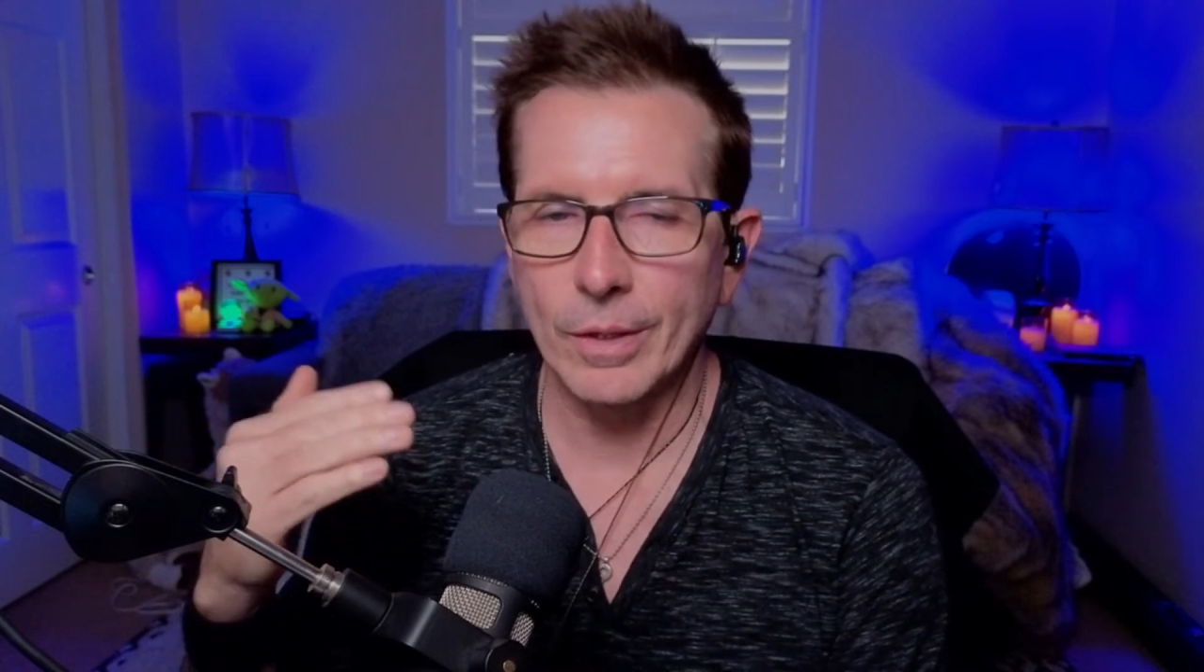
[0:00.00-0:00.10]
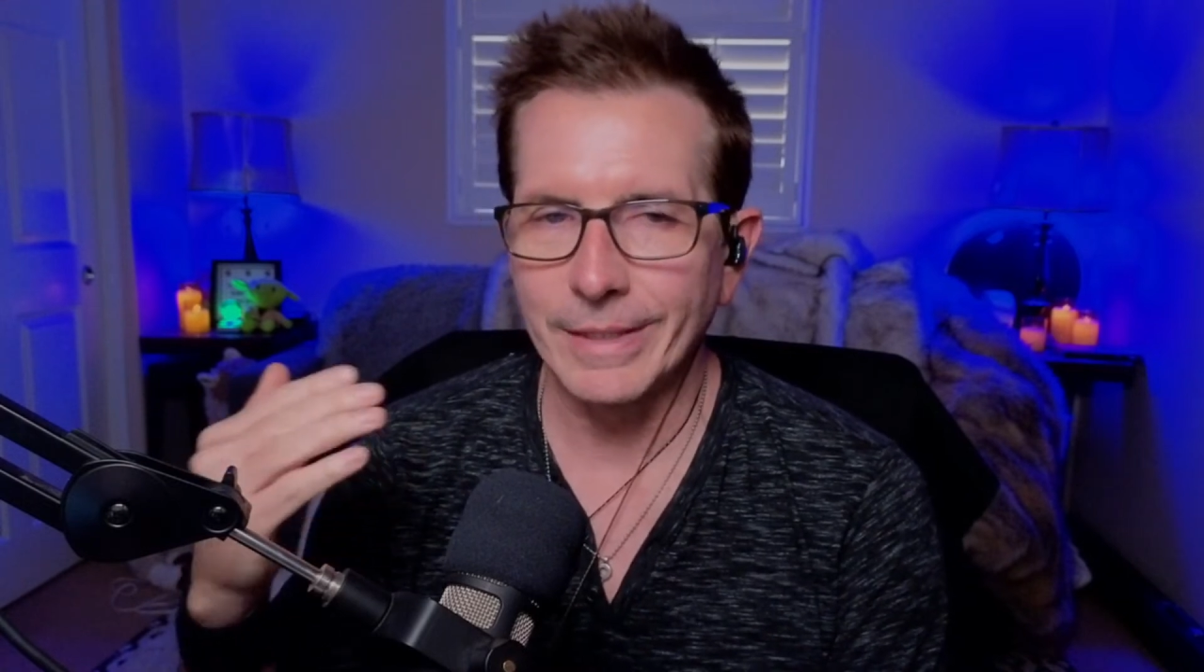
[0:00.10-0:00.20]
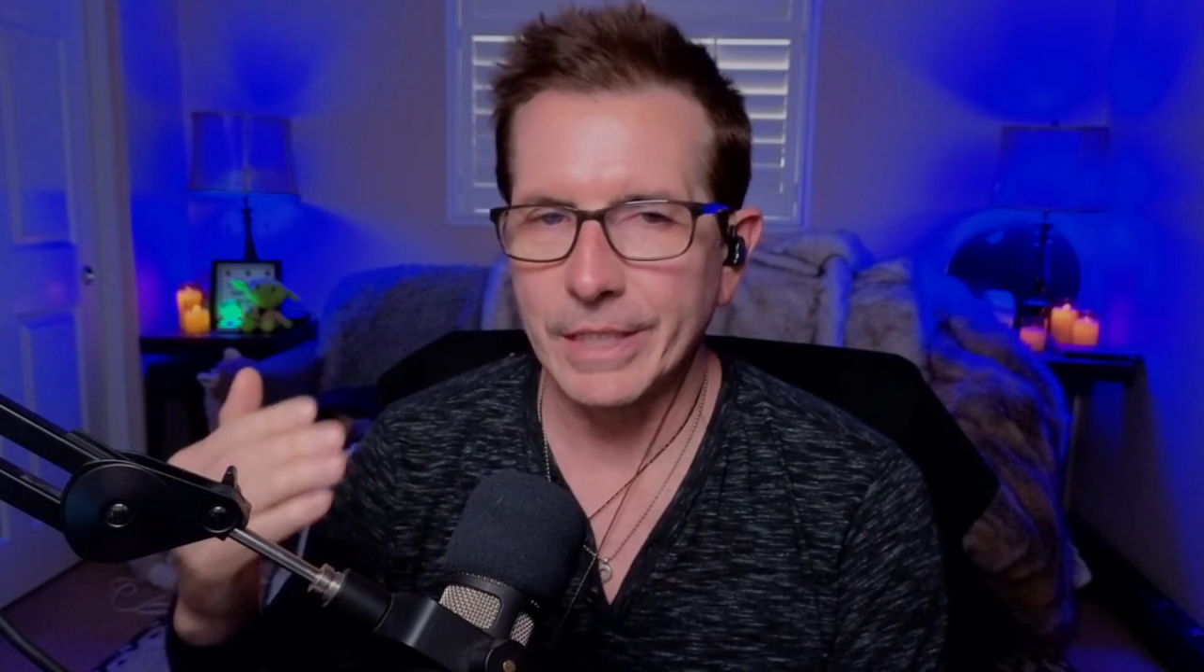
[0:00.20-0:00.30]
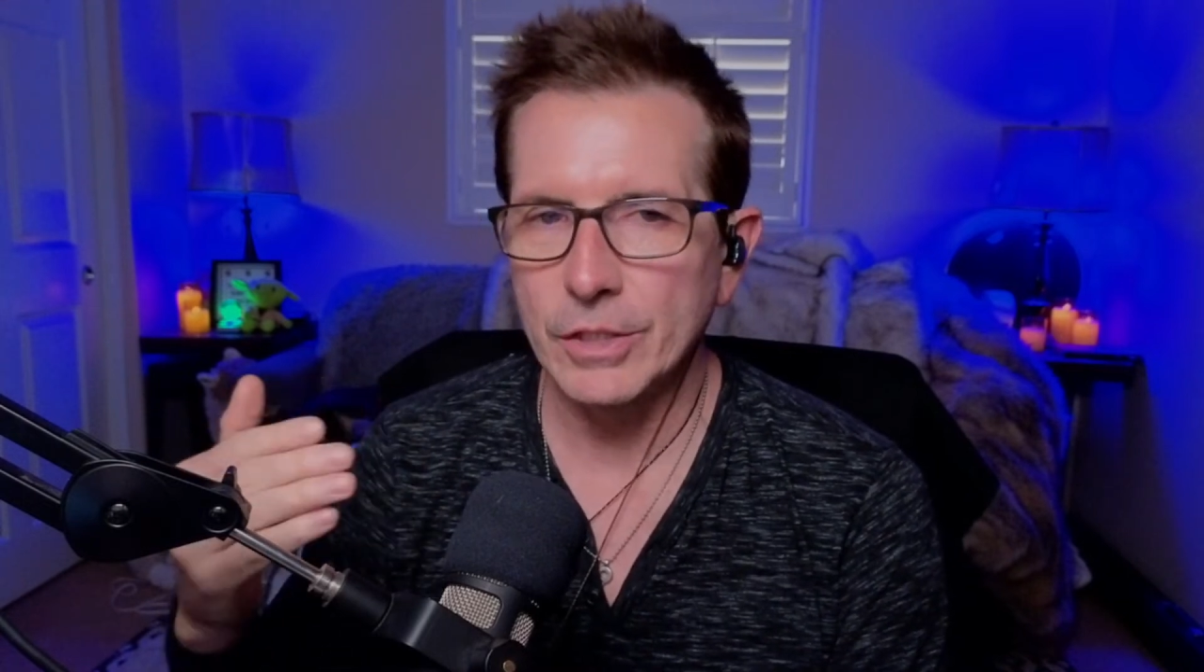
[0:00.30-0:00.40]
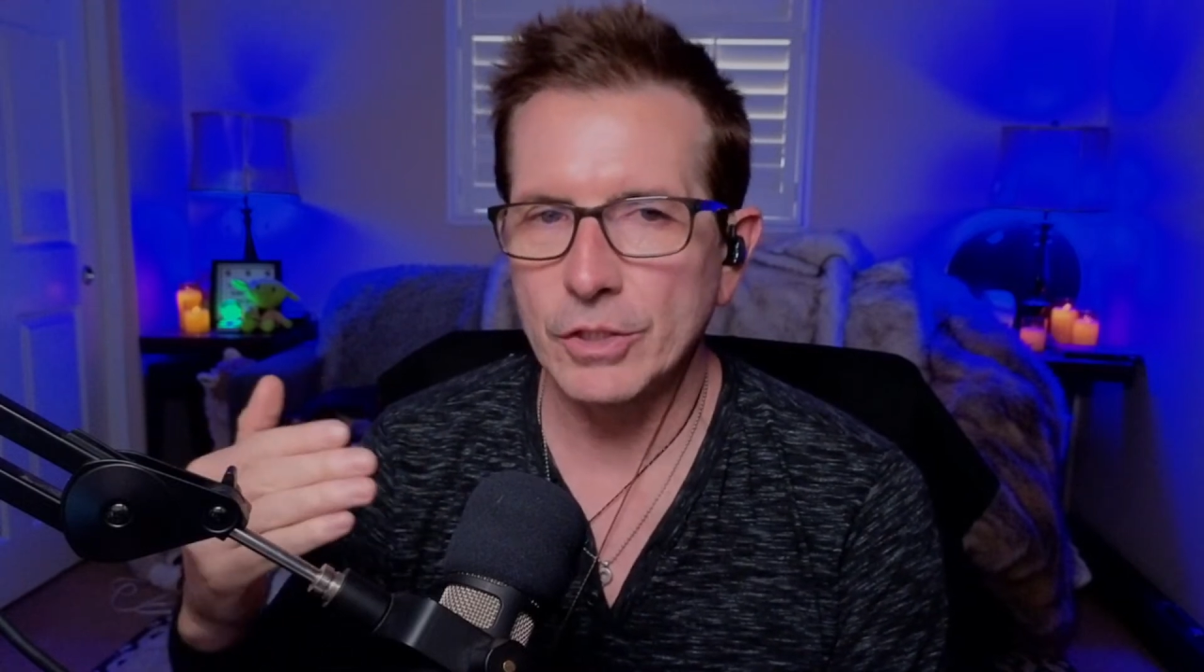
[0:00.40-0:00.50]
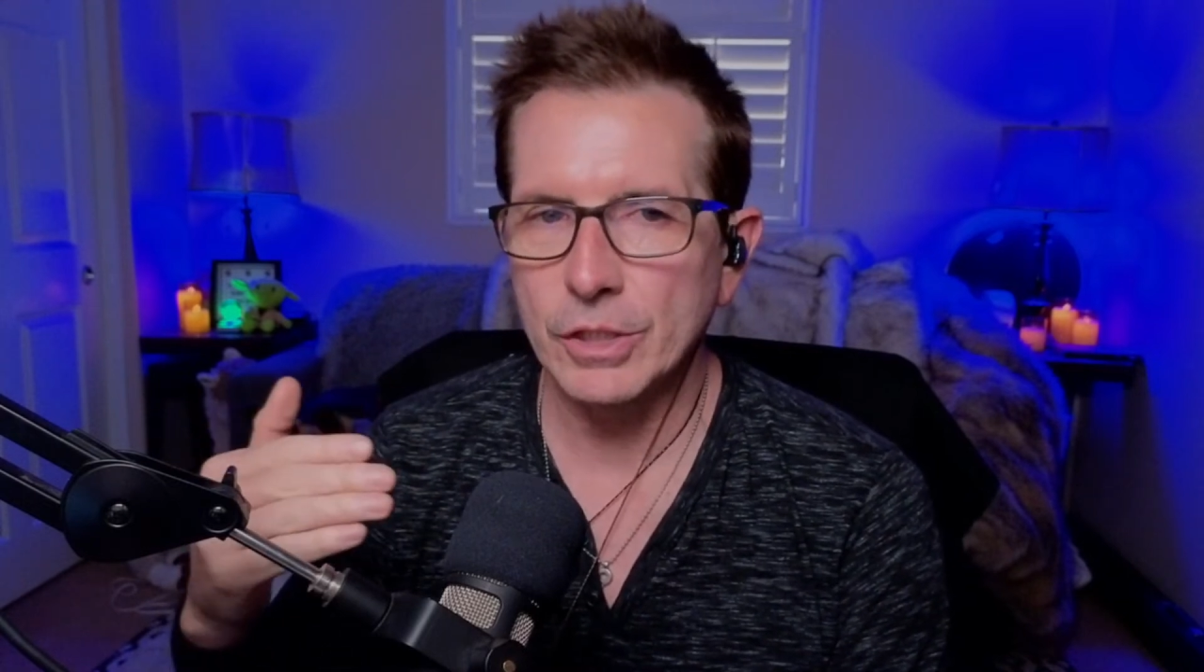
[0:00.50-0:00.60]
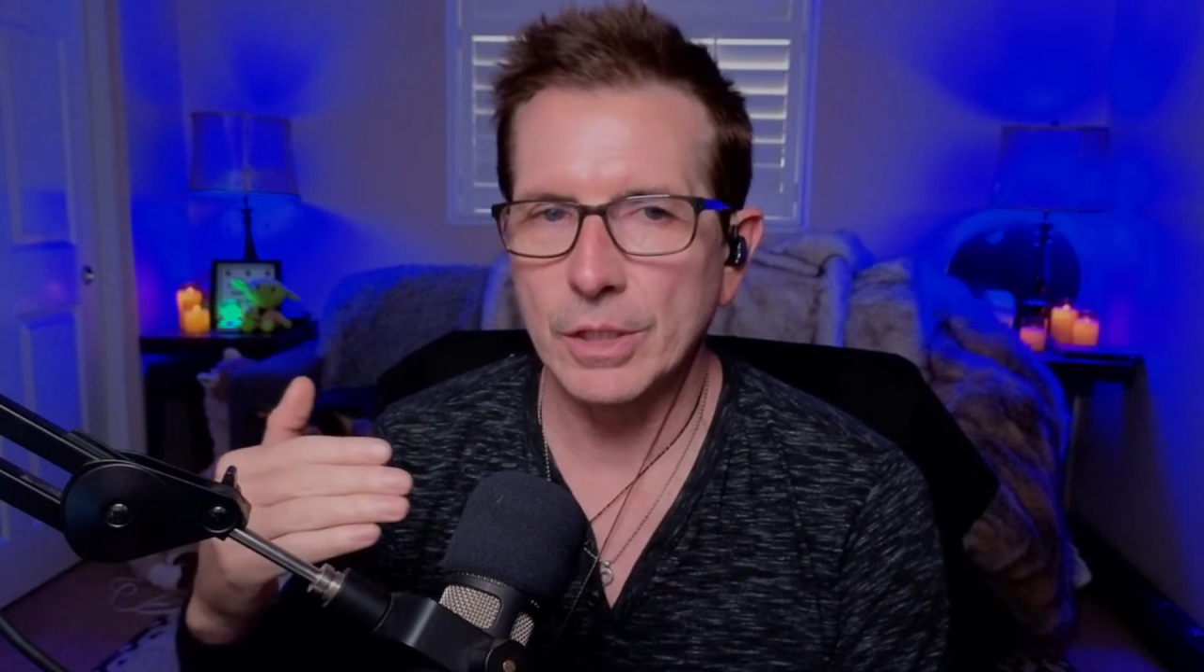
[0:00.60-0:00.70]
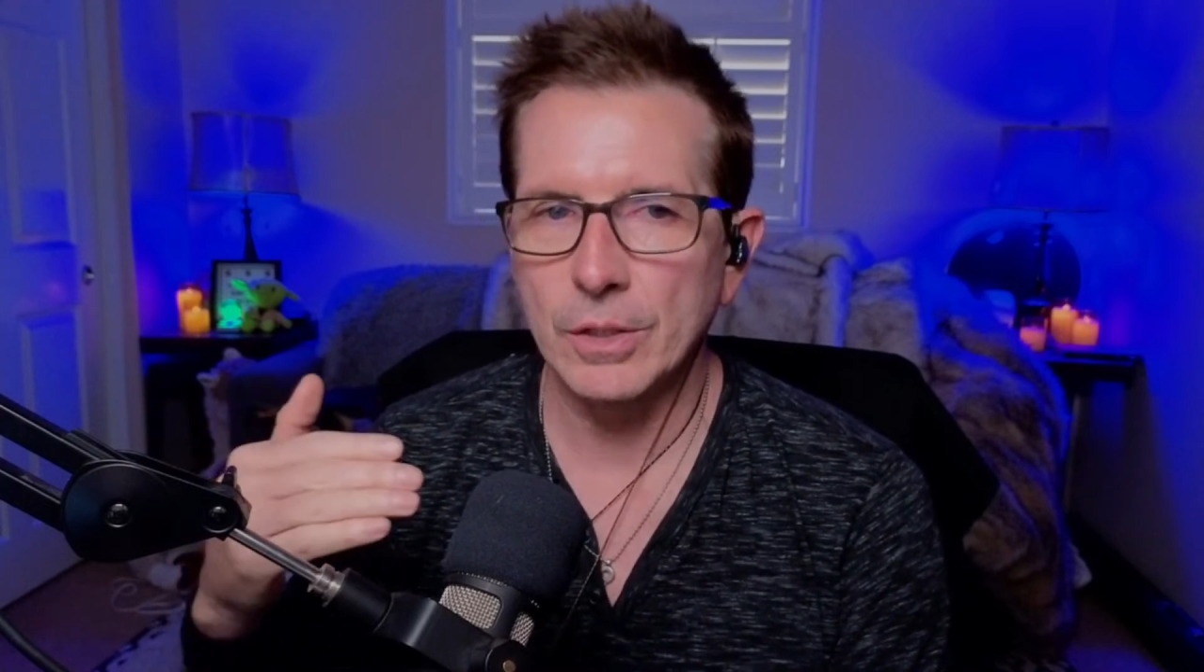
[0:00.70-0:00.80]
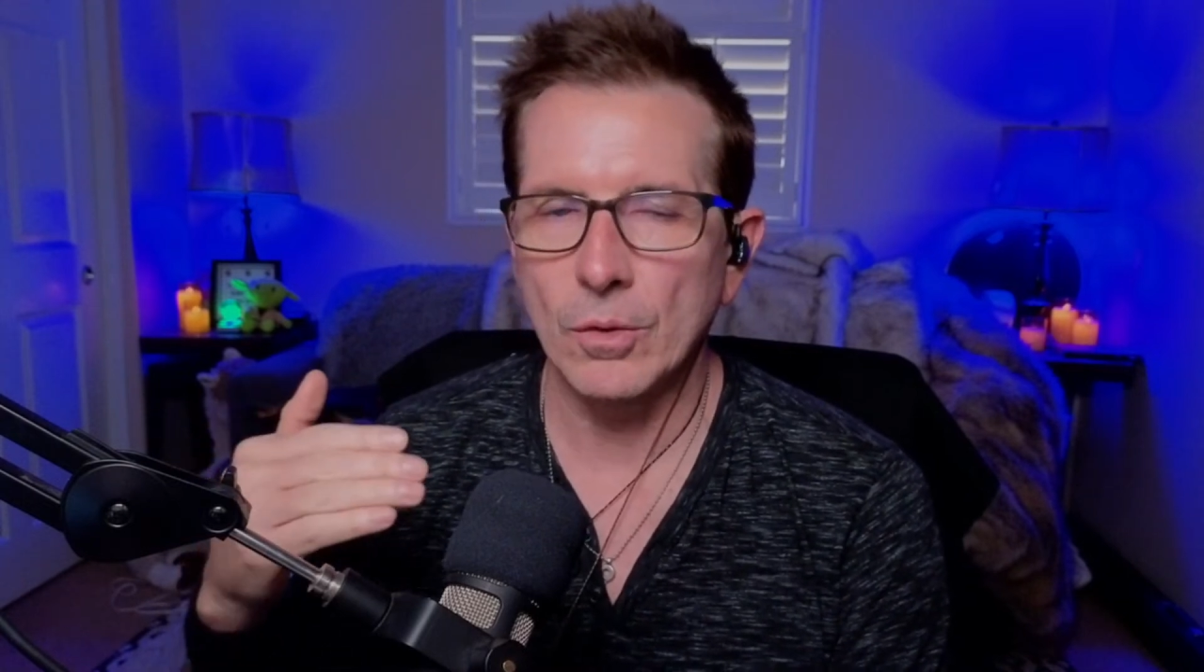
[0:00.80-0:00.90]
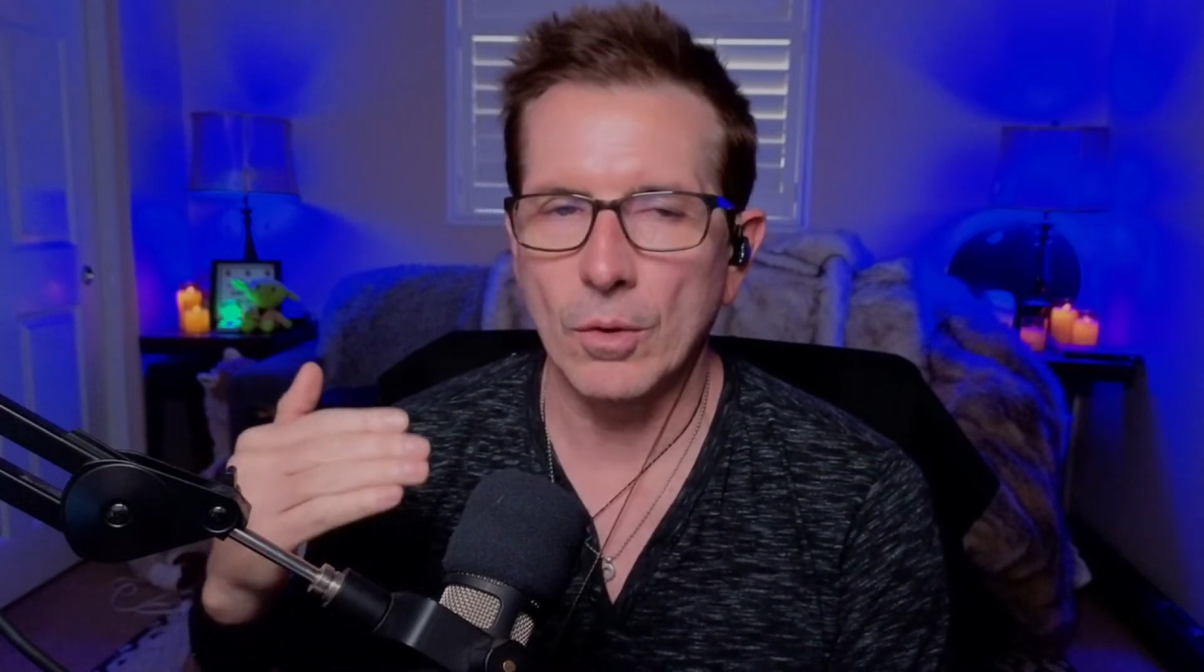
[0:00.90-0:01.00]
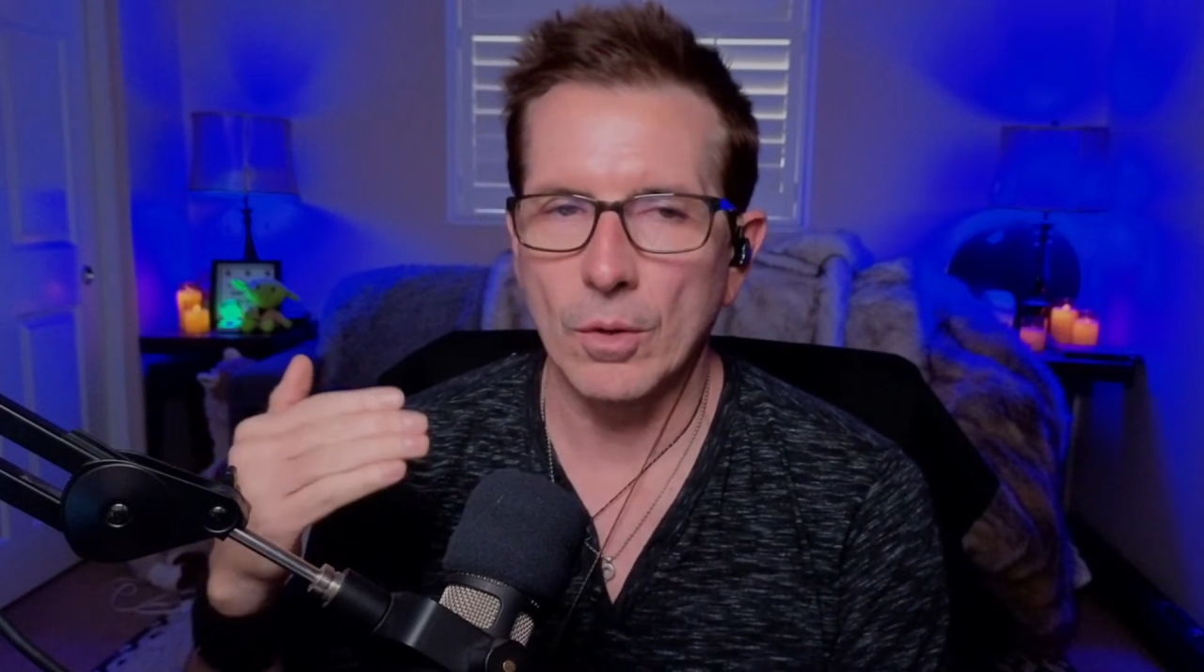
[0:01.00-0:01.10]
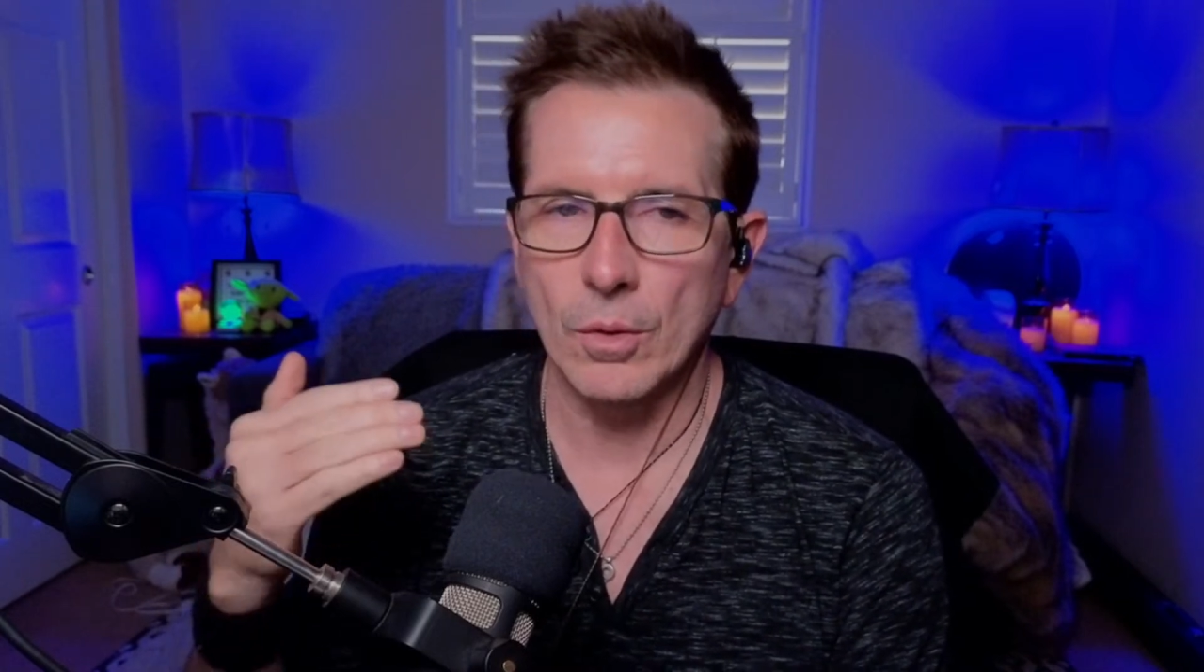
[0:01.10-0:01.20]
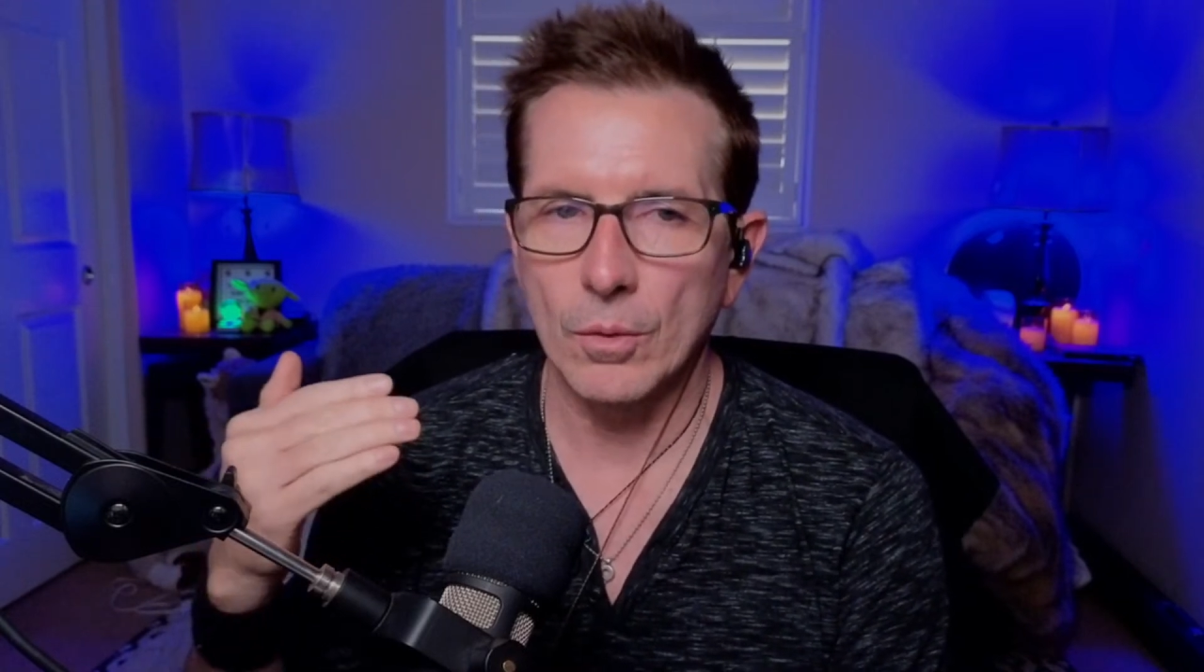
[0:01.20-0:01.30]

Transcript: attention or